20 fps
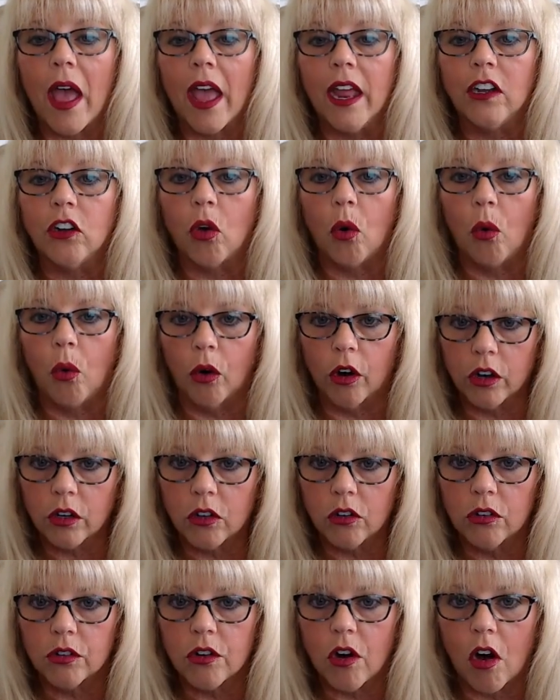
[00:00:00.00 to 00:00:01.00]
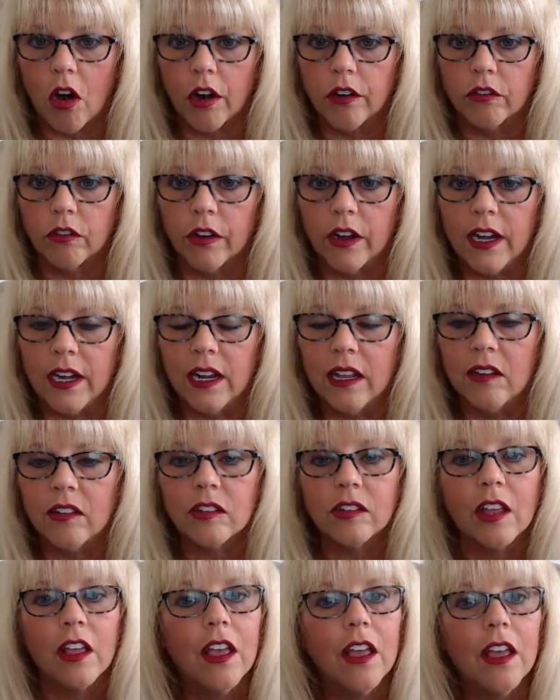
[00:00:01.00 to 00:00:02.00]
and Oracle Card
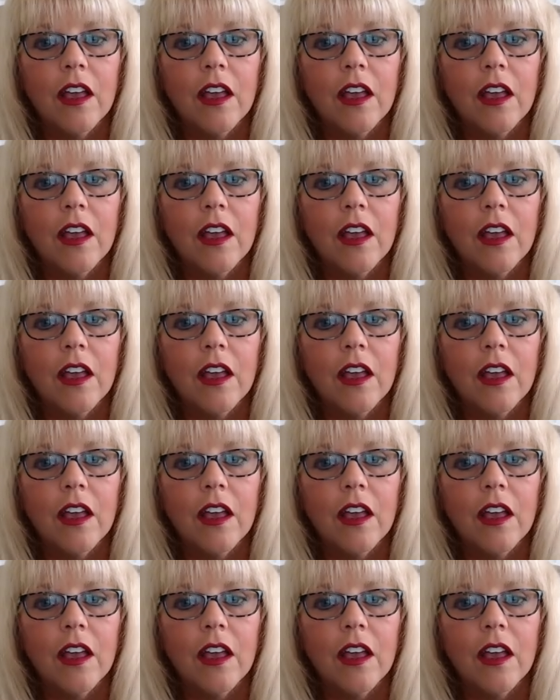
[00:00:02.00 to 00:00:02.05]
readings